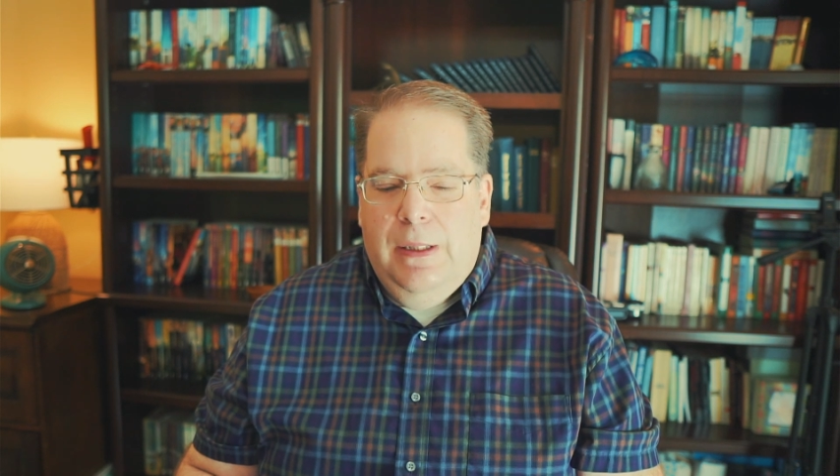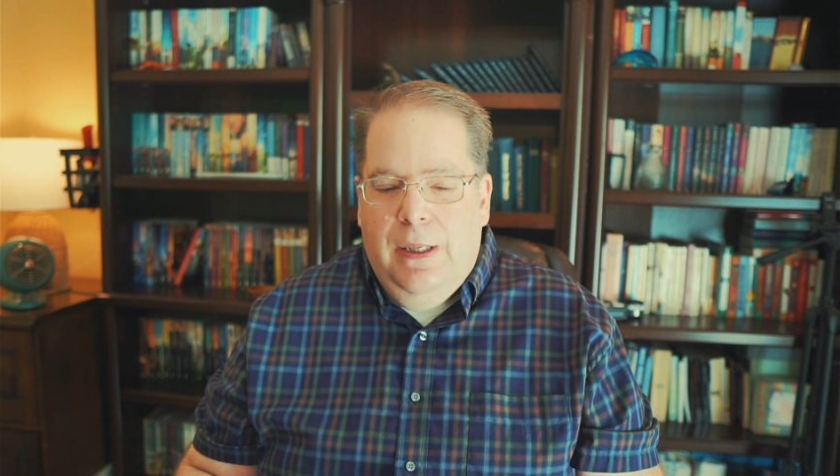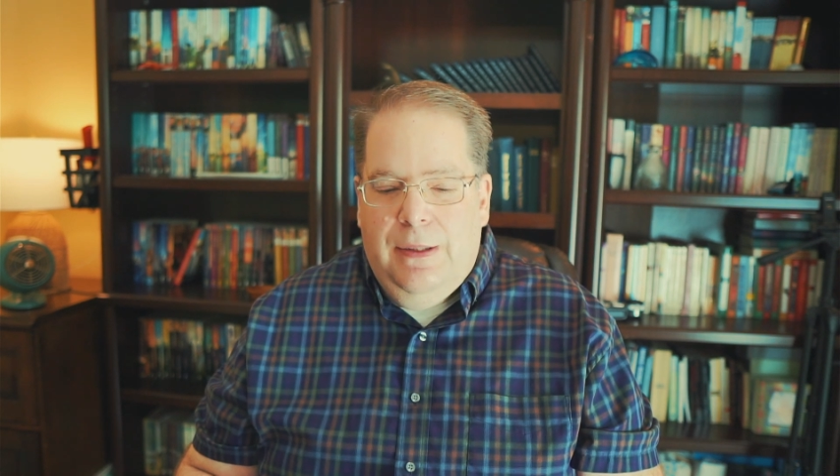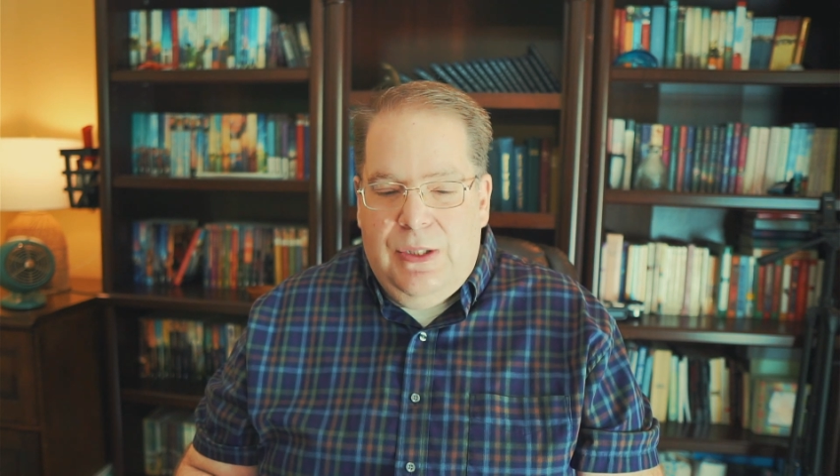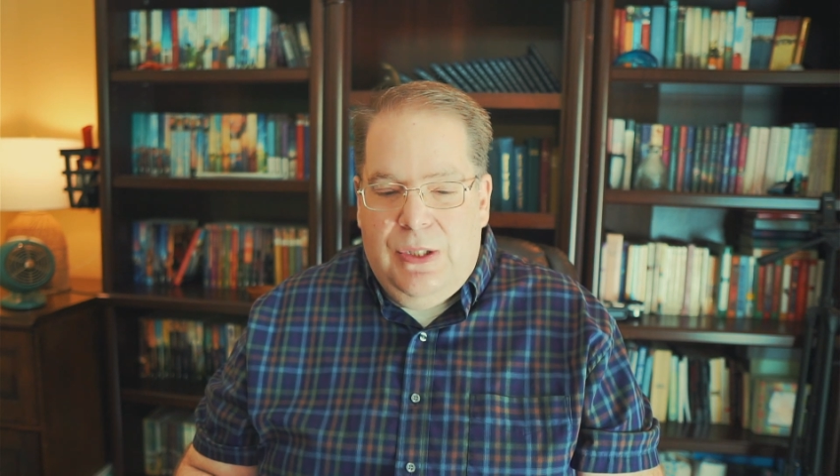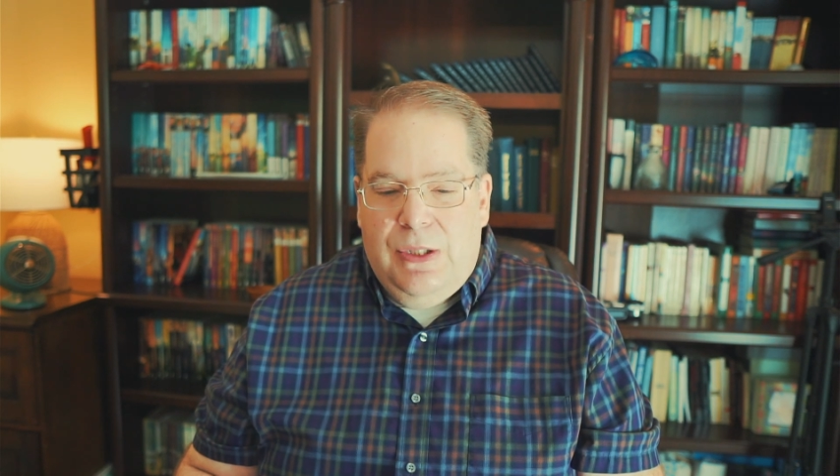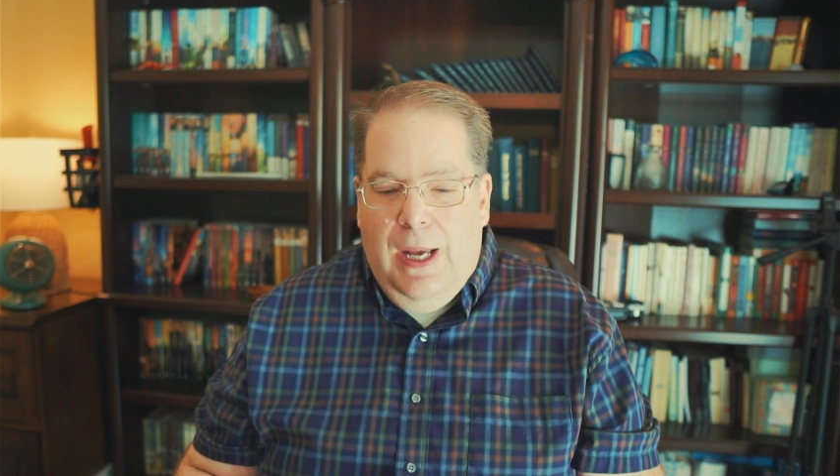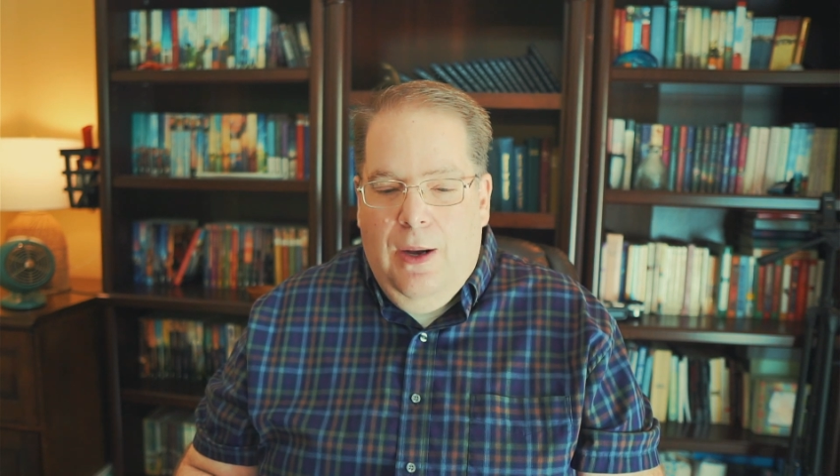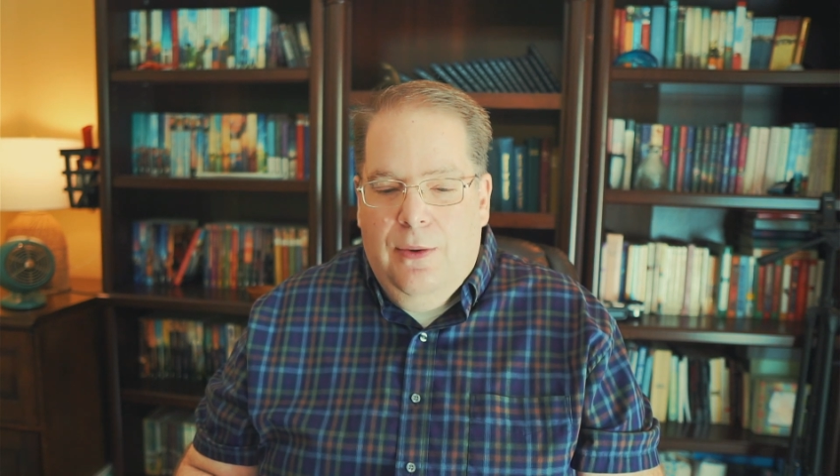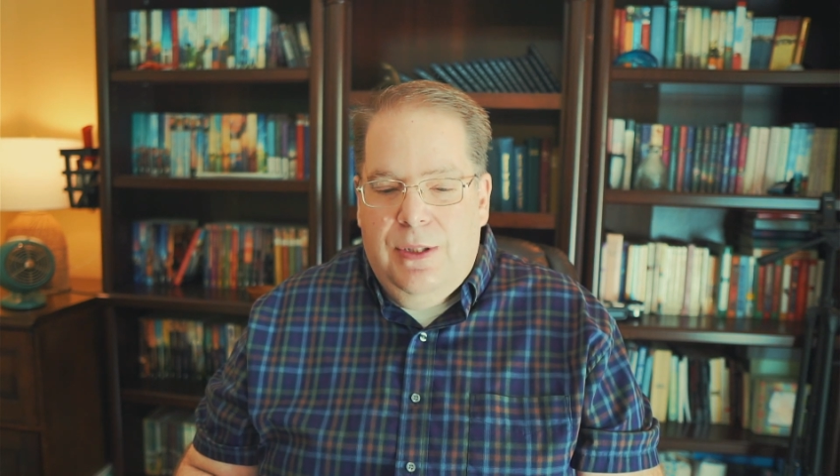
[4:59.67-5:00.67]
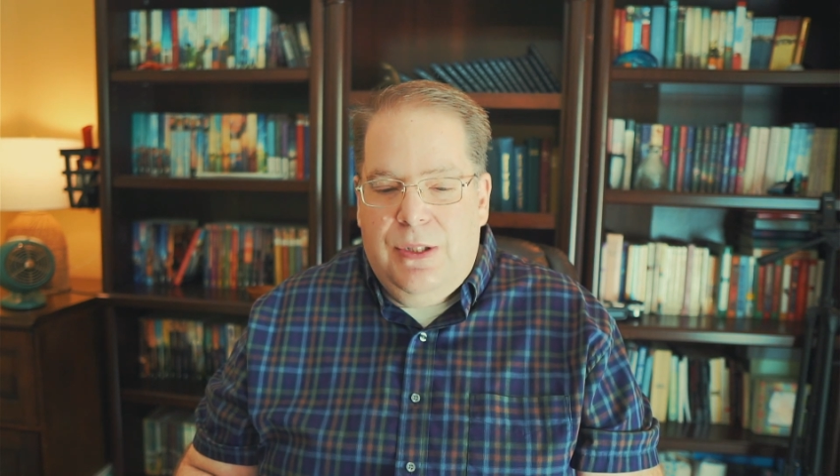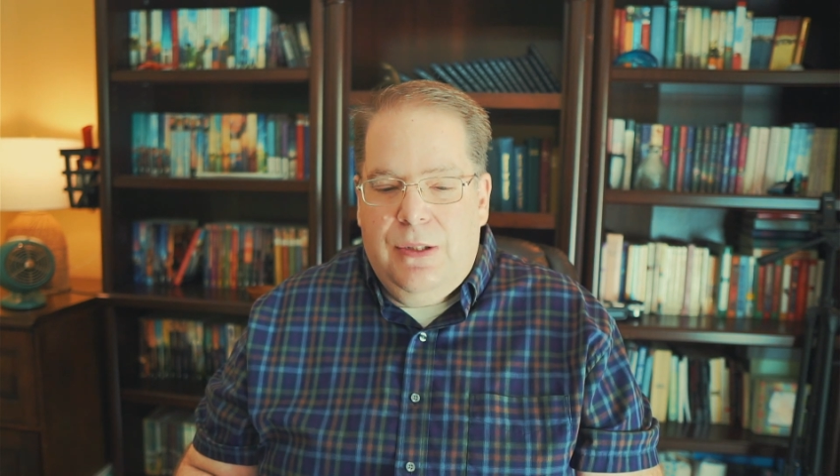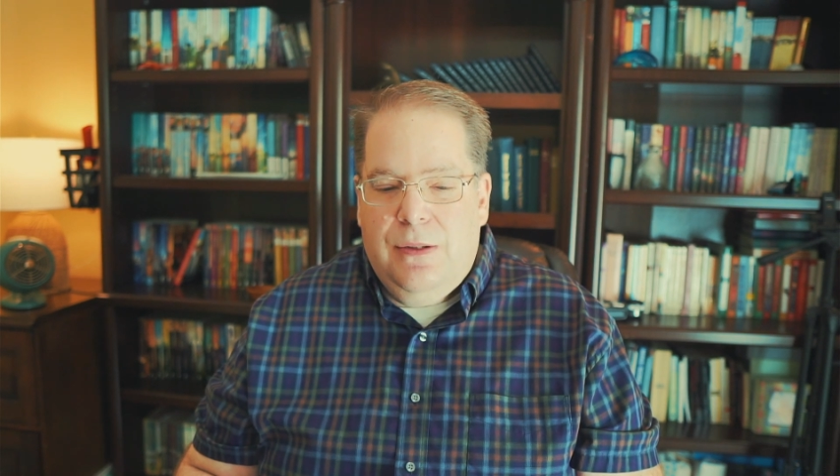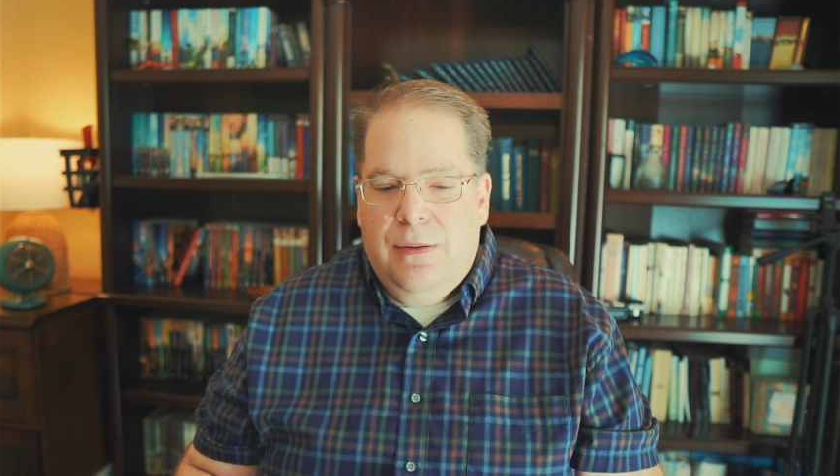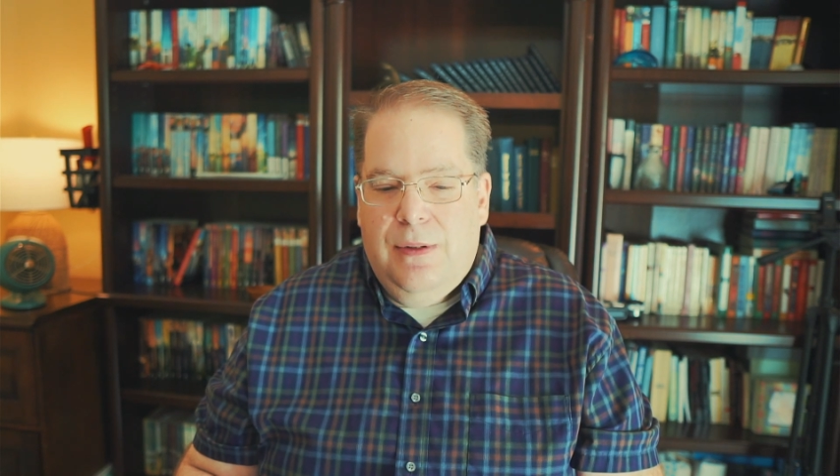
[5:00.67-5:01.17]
And this is how it's